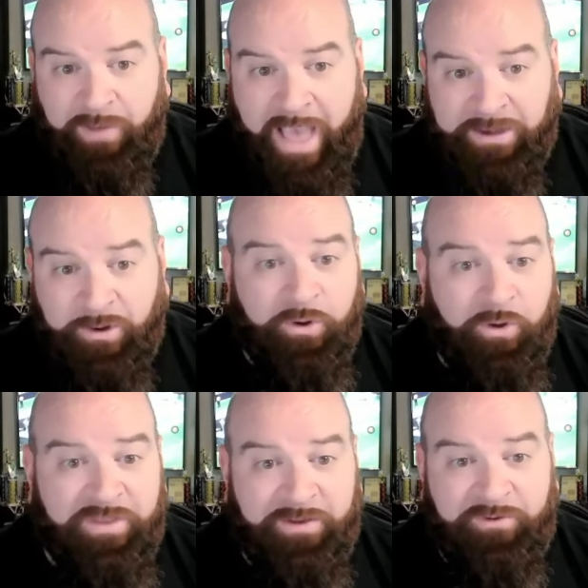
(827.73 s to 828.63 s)
I don't
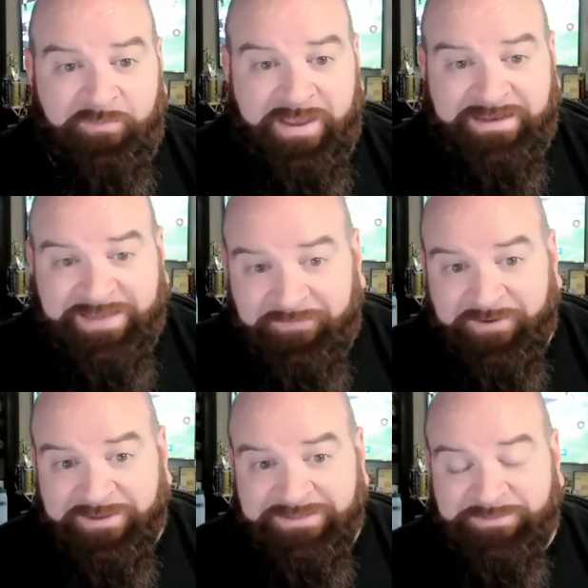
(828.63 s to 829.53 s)
know that it would have made a
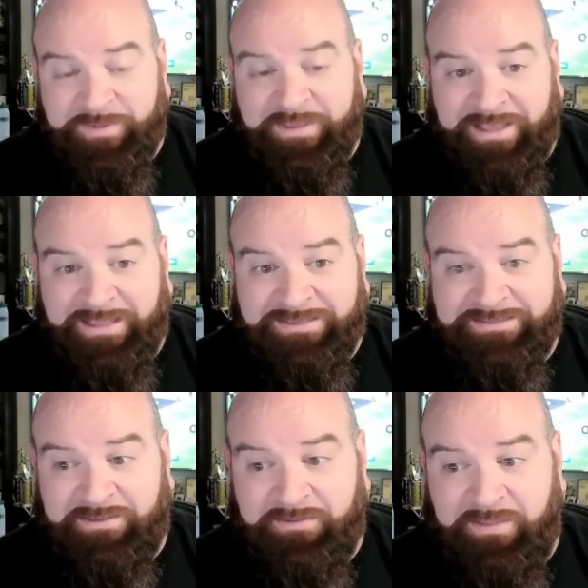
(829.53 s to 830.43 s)
difference
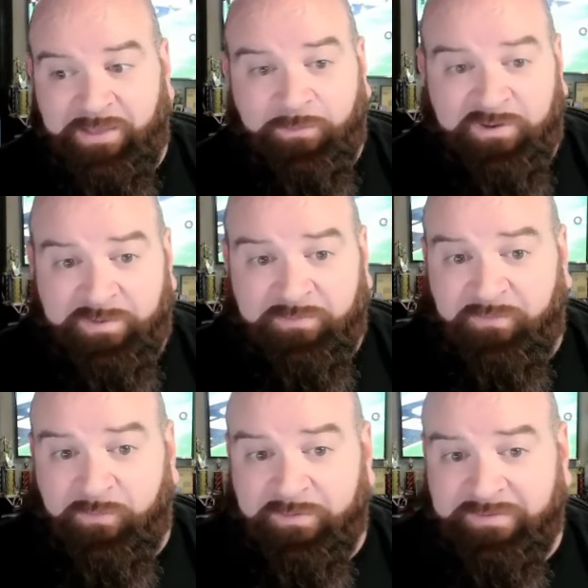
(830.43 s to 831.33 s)
because it would have been
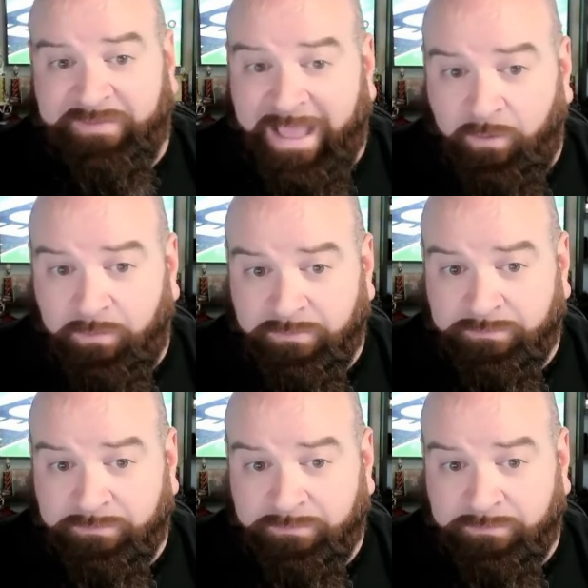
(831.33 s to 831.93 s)
fourth down.